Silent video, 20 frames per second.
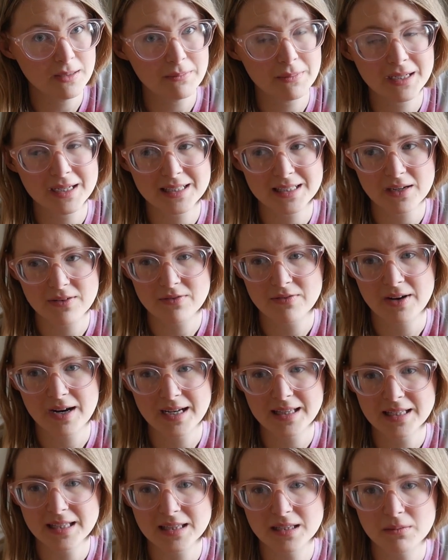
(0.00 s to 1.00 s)
them, because I
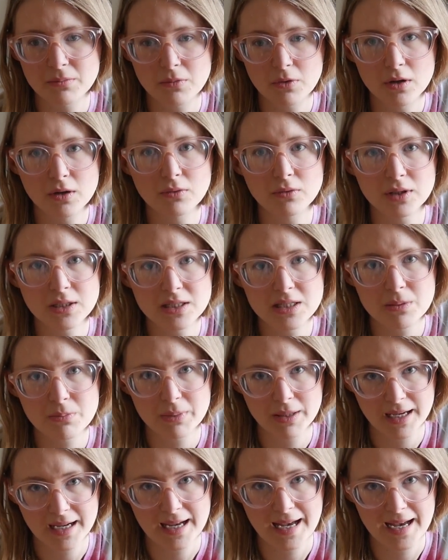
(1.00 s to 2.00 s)
find that the more roots a
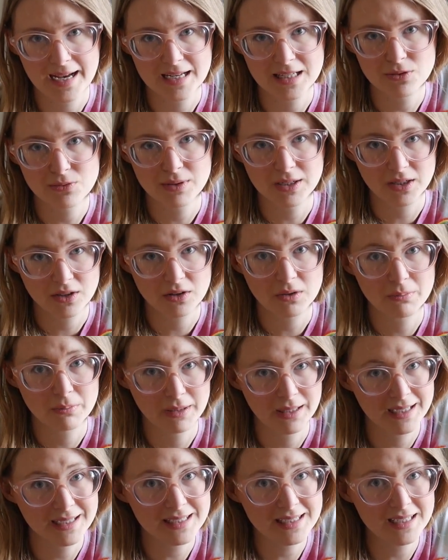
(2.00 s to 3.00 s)
plant has when I go to
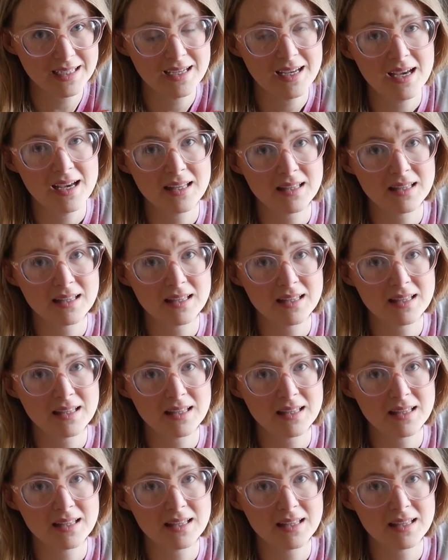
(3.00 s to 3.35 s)
plant it,